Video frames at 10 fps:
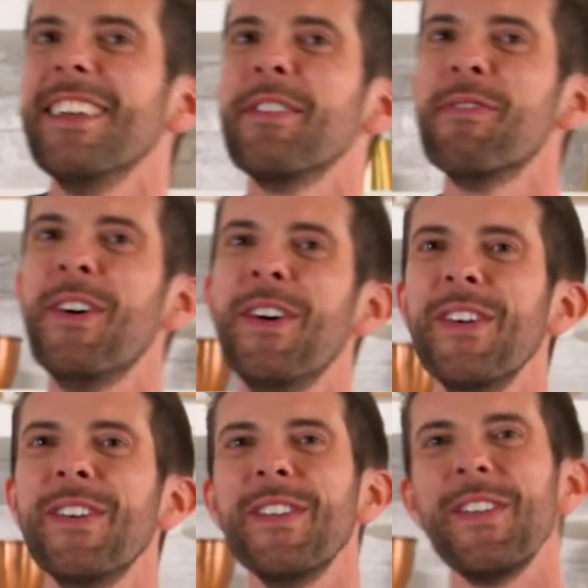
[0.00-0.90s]
My
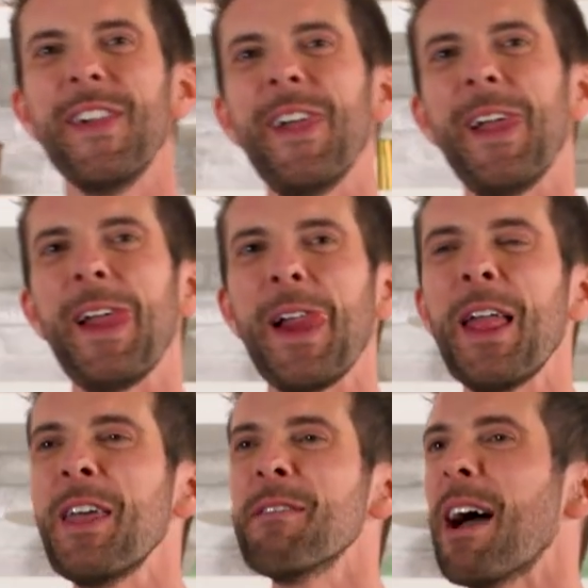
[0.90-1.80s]
name is
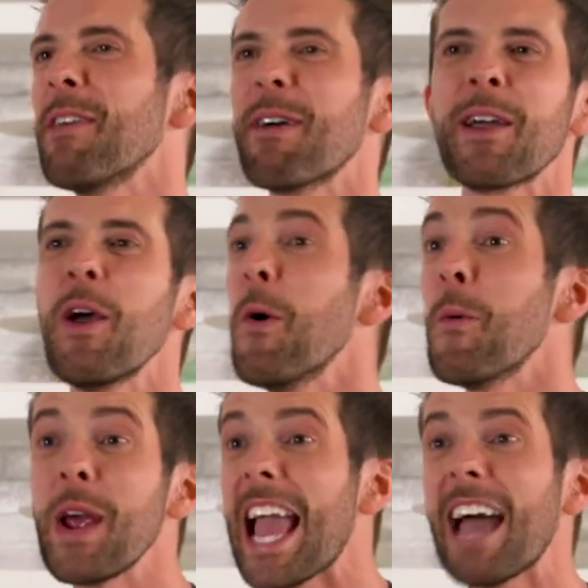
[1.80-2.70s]
Helen. I'm a
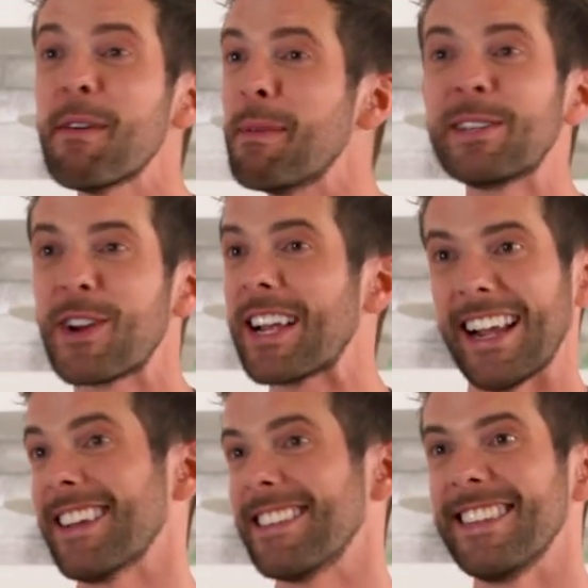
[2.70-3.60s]
very we haven't been drinking.
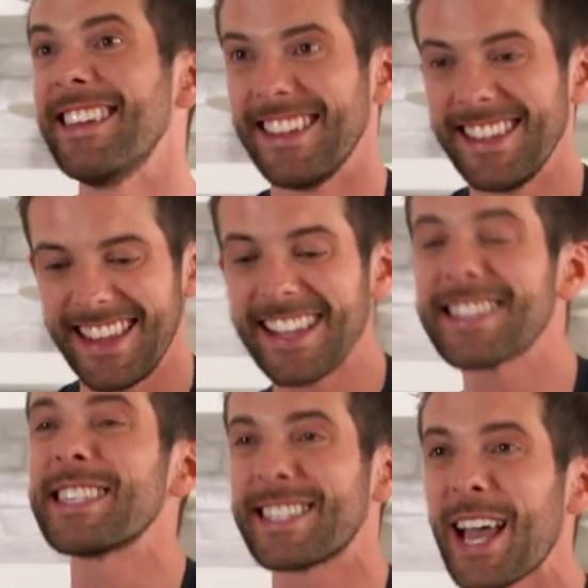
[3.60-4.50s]
Man. That's
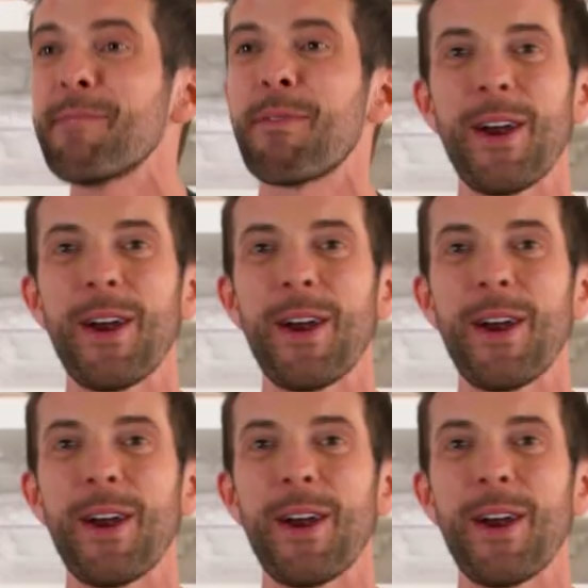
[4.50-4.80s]
the sad